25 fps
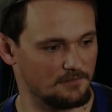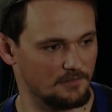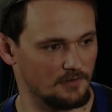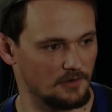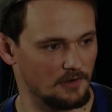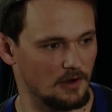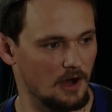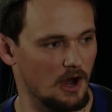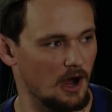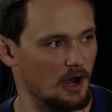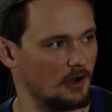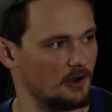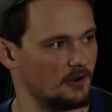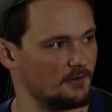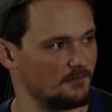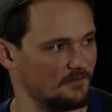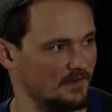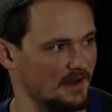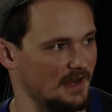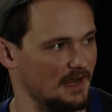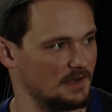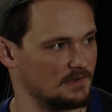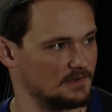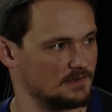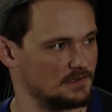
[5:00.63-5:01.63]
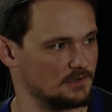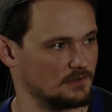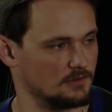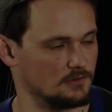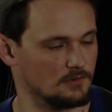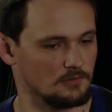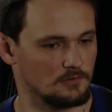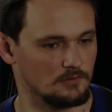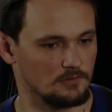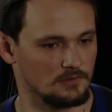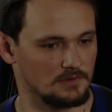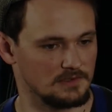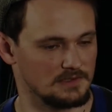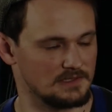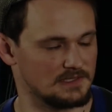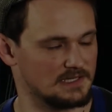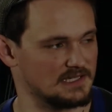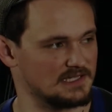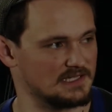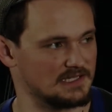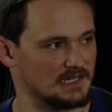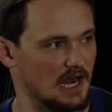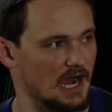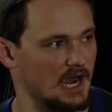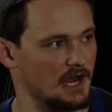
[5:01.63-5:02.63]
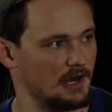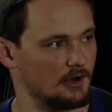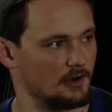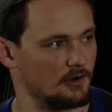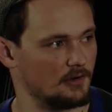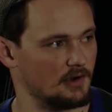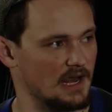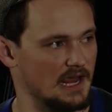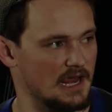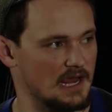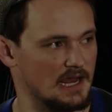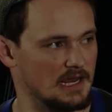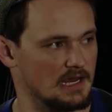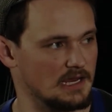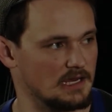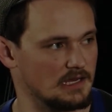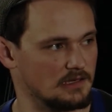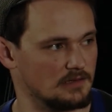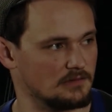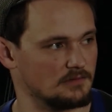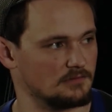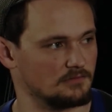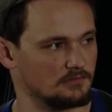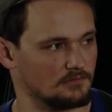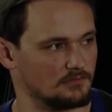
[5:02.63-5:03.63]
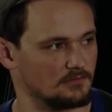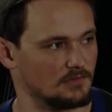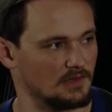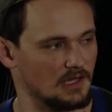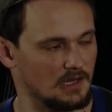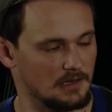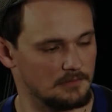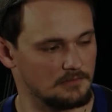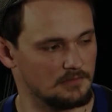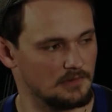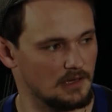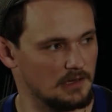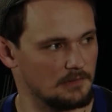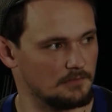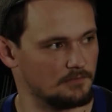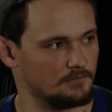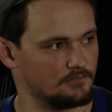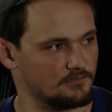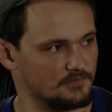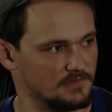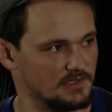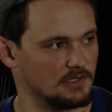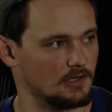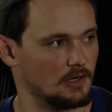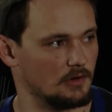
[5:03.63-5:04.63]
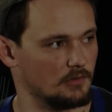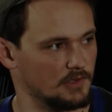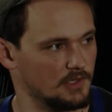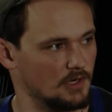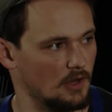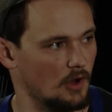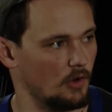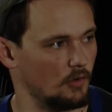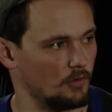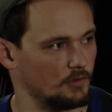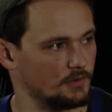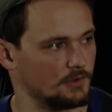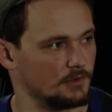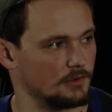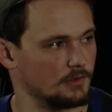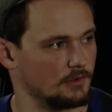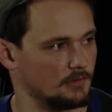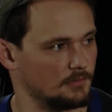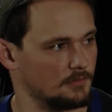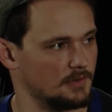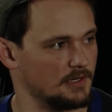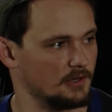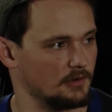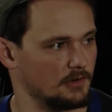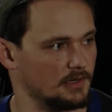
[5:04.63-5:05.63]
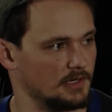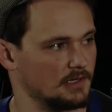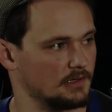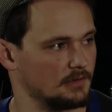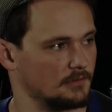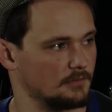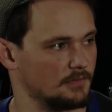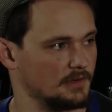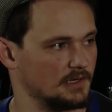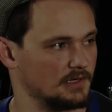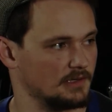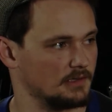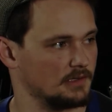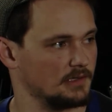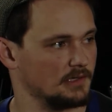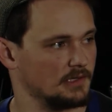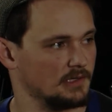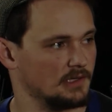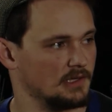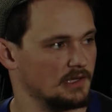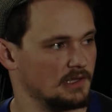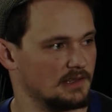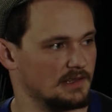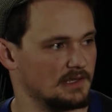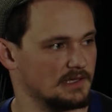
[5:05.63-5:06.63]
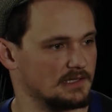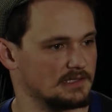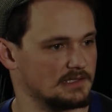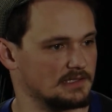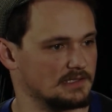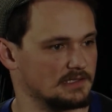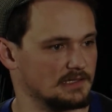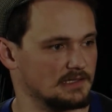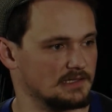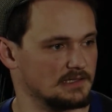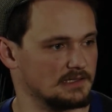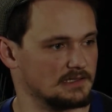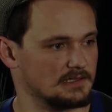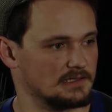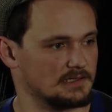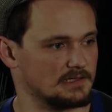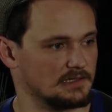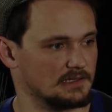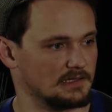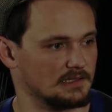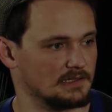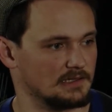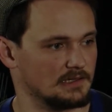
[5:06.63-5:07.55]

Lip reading: for horror fans who desire an older period. But this is